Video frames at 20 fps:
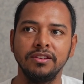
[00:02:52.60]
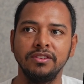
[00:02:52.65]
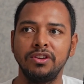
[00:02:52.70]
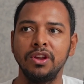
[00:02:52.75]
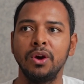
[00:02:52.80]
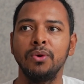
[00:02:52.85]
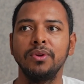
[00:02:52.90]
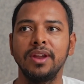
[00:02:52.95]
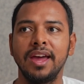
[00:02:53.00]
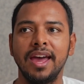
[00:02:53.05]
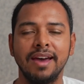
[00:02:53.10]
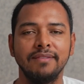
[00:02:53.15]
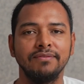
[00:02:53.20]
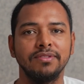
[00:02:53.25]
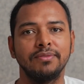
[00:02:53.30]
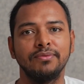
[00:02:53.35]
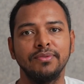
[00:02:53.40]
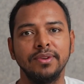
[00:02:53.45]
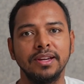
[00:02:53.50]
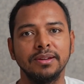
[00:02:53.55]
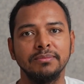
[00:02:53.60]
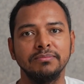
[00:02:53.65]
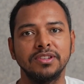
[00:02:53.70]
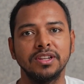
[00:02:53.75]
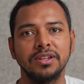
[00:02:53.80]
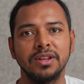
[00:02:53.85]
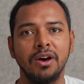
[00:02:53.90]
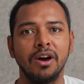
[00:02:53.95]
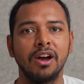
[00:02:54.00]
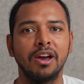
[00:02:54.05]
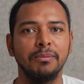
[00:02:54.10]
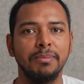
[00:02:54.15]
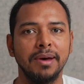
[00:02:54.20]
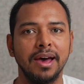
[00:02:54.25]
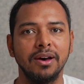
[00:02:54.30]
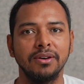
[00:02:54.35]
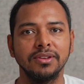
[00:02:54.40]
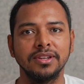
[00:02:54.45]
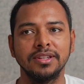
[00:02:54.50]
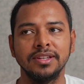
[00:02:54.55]
don't have the freedom to talk
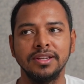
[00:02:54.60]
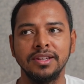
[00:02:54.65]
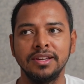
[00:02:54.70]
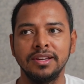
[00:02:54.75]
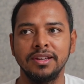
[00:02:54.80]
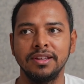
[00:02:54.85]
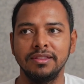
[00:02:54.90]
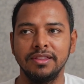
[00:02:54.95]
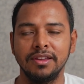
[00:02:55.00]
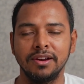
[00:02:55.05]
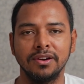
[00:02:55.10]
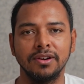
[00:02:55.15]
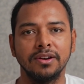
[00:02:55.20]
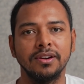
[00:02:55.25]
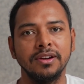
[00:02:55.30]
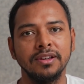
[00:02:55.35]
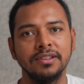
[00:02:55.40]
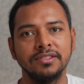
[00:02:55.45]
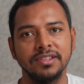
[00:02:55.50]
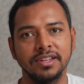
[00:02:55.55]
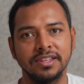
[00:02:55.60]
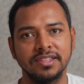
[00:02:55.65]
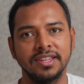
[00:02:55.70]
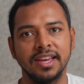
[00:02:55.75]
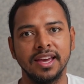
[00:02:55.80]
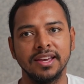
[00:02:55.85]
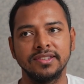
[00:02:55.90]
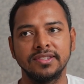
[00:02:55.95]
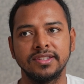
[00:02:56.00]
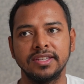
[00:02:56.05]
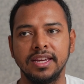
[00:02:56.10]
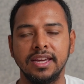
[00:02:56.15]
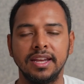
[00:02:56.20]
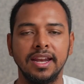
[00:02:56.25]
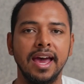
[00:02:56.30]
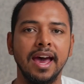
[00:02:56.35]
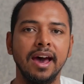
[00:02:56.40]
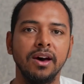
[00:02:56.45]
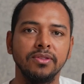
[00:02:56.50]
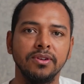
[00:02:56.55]
about their success
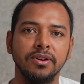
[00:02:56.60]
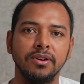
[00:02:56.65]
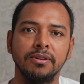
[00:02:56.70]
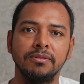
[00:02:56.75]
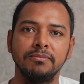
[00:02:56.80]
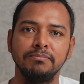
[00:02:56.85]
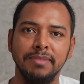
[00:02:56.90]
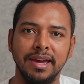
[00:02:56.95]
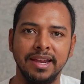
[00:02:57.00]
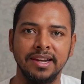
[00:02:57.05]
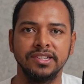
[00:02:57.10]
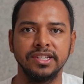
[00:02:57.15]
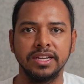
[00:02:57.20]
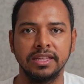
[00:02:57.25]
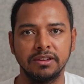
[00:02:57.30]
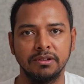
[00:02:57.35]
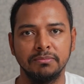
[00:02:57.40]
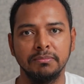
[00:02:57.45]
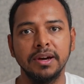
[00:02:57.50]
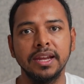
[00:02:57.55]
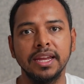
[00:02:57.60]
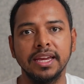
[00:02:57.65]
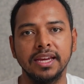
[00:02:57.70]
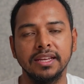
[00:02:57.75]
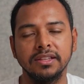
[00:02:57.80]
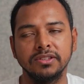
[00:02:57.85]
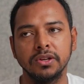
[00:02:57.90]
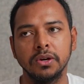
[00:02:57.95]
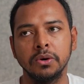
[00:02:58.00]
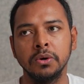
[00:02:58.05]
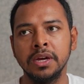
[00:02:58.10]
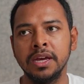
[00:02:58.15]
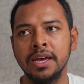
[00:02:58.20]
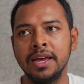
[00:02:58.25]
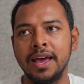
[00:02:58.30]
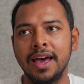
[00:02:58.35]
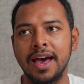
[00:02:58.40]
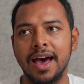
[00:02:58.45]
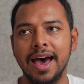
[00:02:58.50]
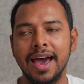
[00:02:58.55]
and how they're managing their money. And so
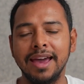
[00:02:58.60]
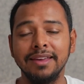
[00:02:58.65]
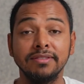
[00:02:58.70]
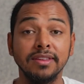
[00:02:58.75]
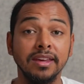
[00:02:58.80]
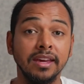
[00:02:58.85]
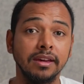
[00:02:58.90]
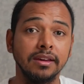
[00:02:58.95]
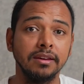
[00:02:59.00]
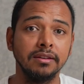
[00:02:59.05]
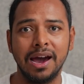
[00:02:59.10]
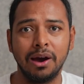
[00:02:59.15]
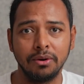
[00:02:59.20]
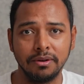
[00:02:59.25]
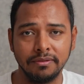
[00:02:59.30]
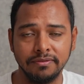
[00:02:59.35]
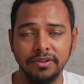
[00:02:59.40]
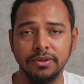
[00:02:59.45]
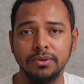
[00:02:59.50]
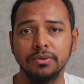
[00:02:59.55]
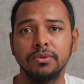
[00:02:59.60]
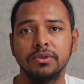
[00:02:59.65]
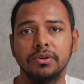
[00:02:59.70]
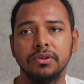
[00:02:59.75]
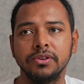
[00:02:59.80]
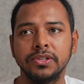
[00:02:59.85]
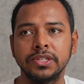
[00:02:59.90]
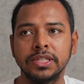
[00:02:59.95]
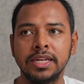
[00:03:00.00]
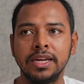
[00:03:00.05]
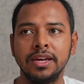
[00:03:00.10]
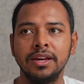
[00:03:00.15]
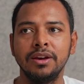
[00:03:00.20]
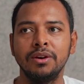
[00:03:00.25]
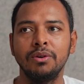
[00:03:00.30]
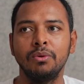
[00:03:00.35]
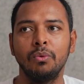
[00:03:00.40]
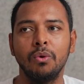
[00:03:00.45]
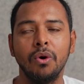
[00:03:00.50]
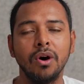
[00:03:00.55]
I think our viewers
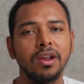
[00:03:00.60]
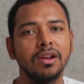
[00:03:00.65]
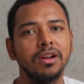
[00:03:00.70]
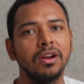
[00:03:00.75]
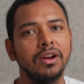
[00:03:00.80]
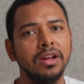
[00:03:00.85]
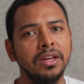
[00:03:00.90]
want to